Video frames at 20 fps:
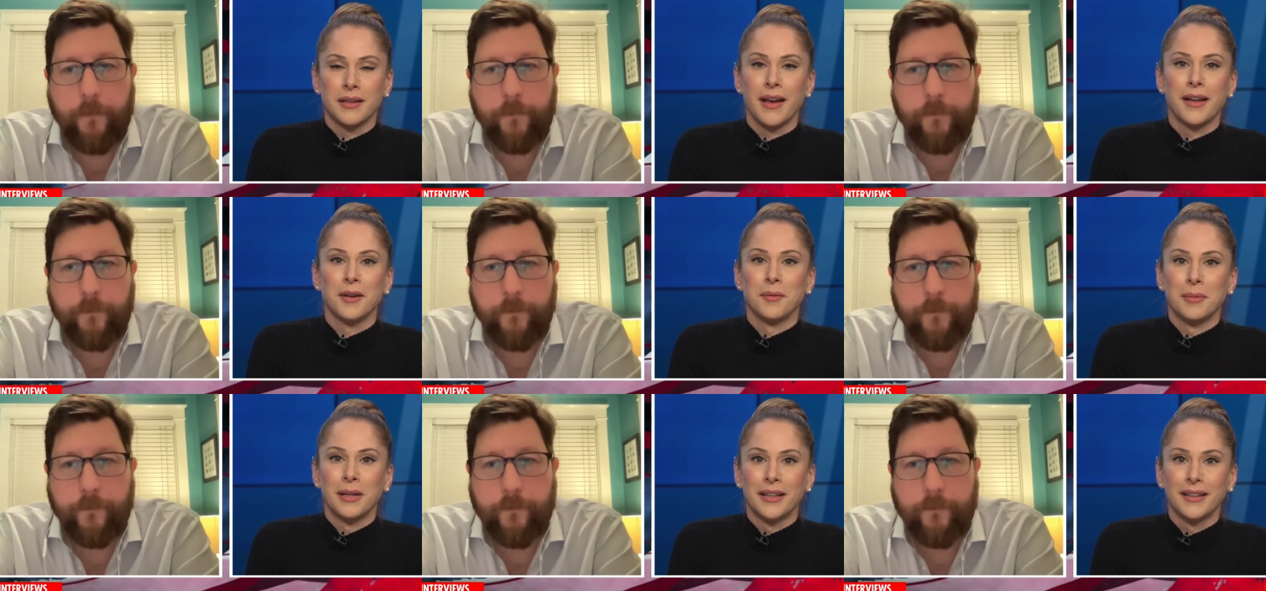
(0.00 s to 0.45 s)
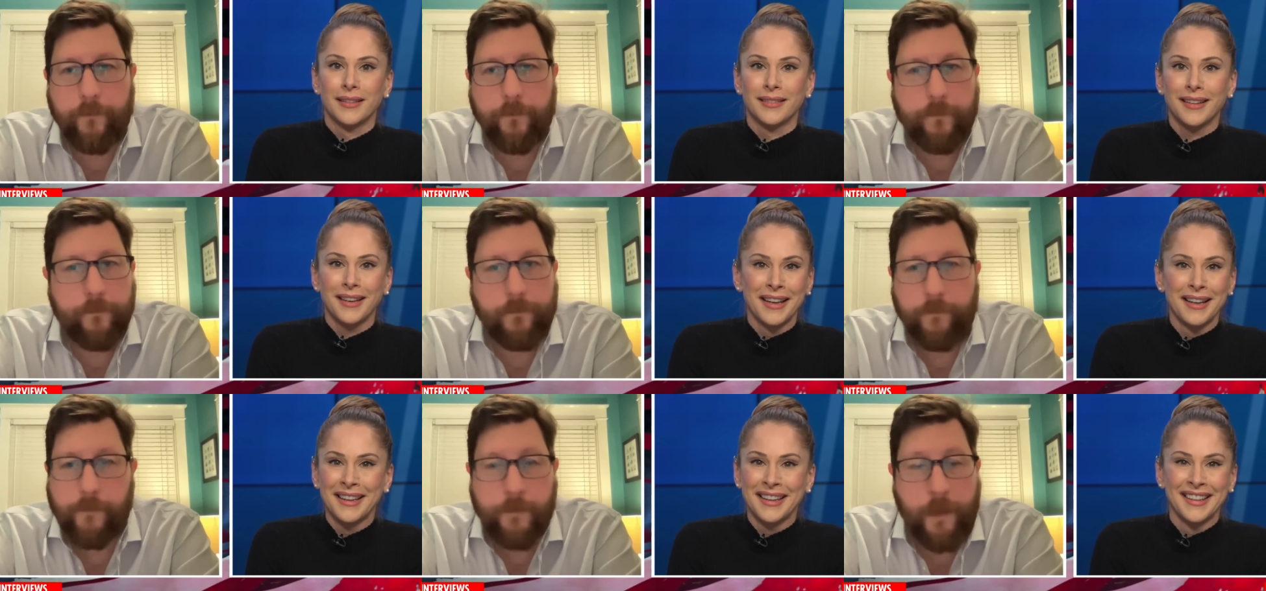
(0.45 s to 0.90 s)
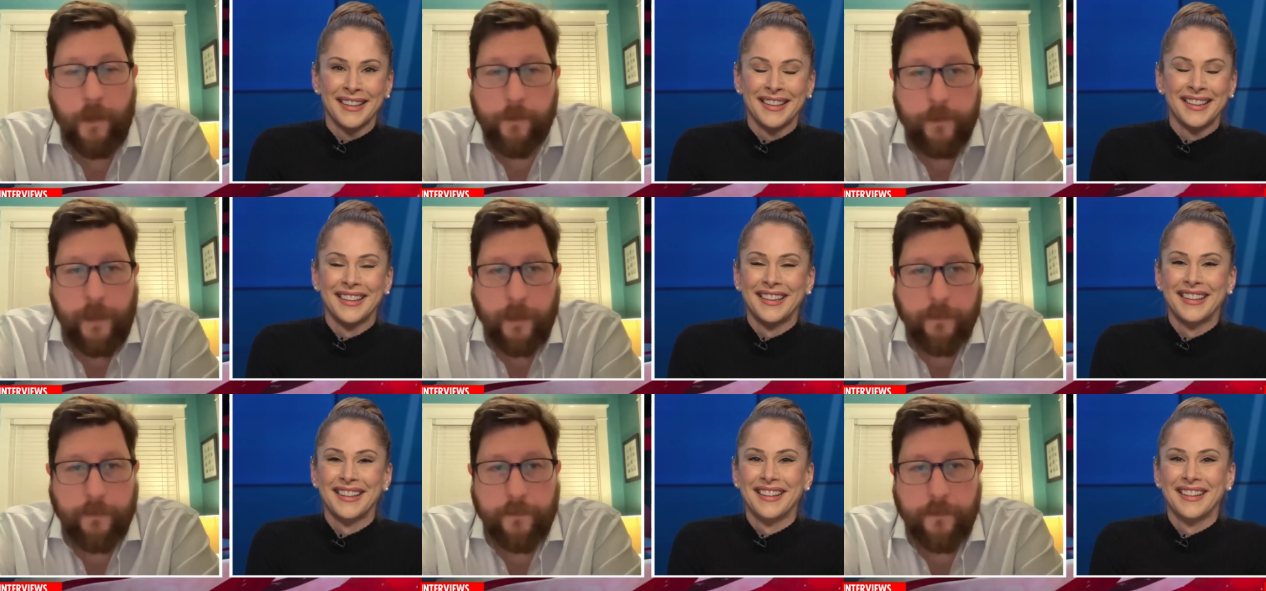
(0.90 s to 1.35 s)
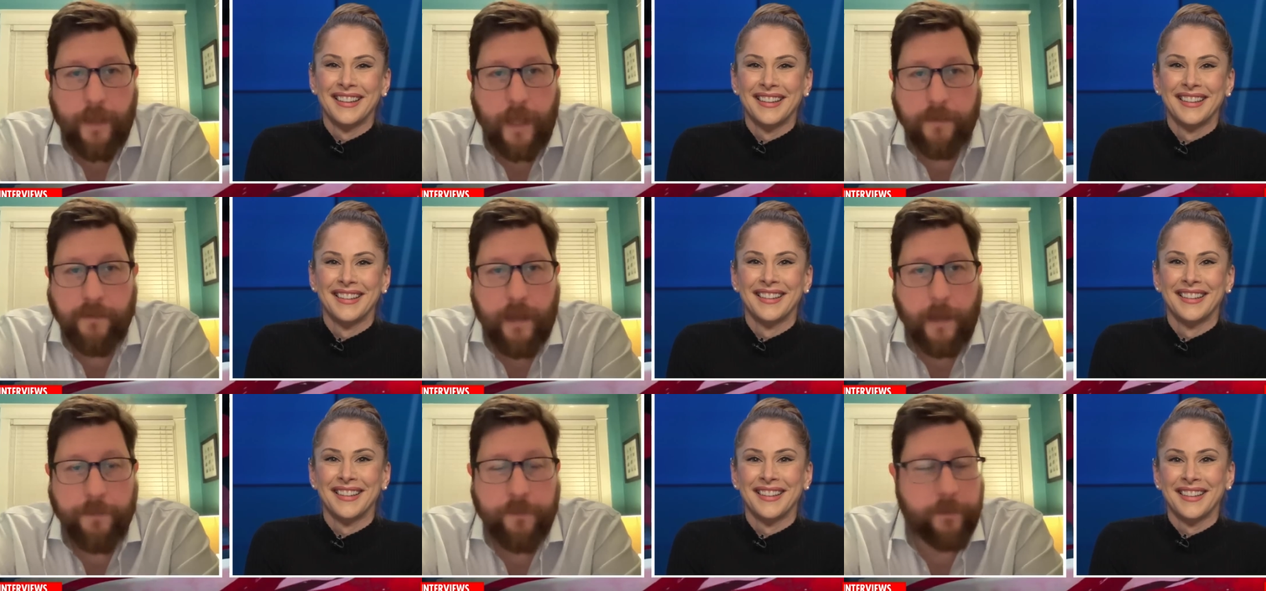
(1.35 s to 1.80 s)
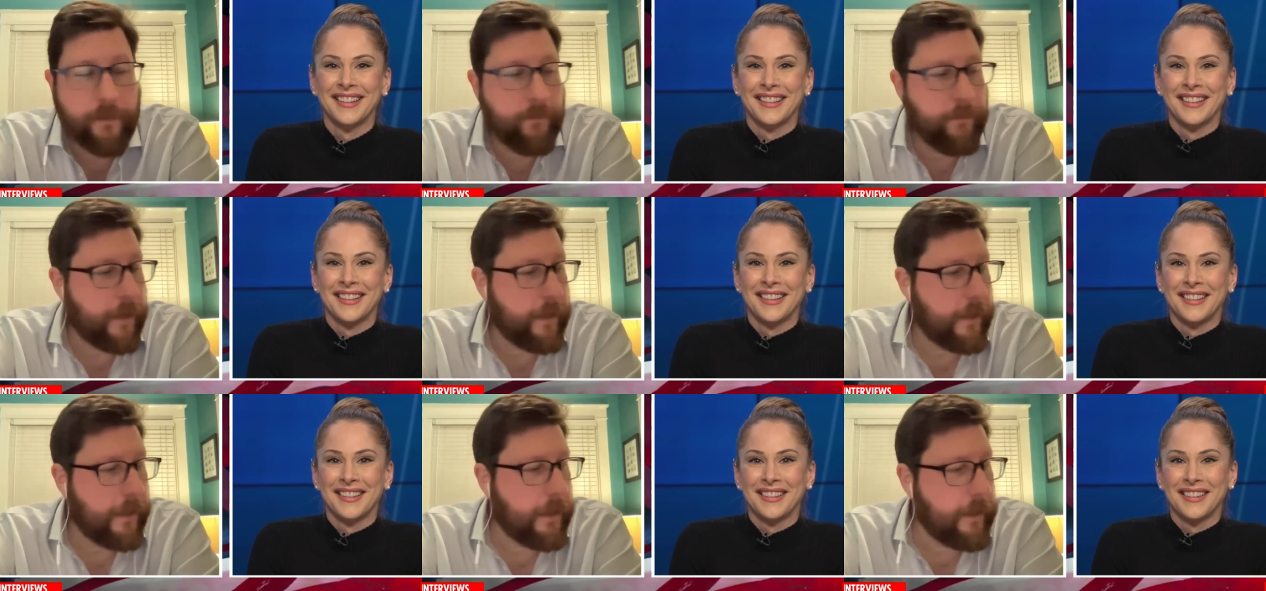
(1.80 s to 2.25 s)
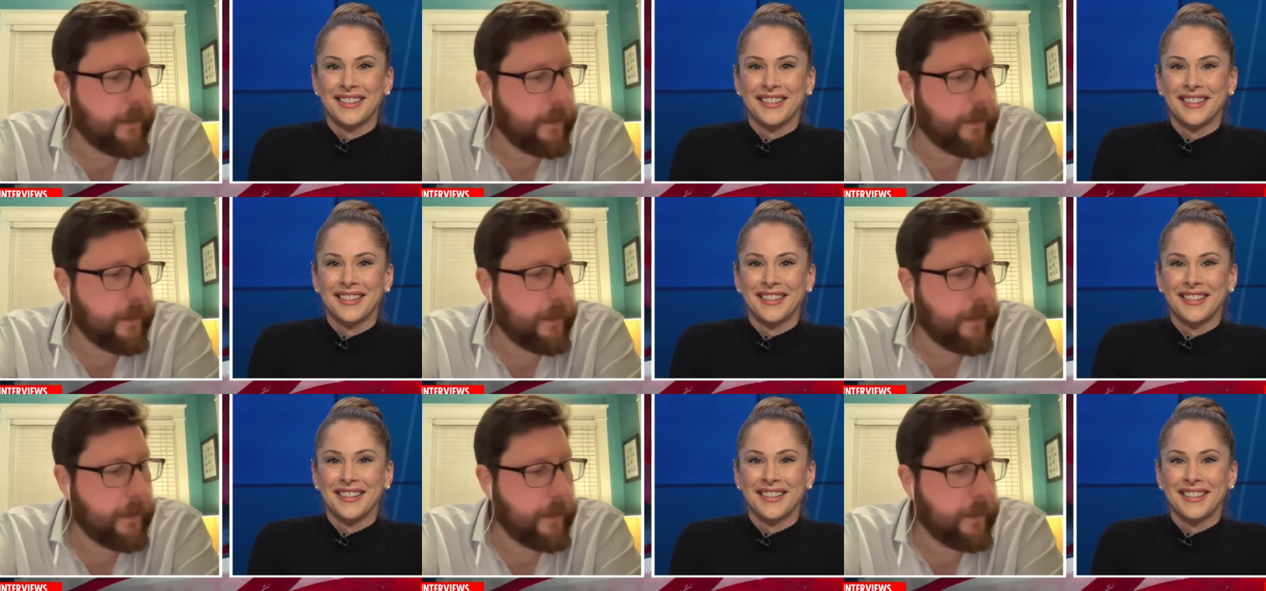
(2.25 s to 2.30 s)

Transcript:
Speaker 1: enemy. No, that's that's absolutely right.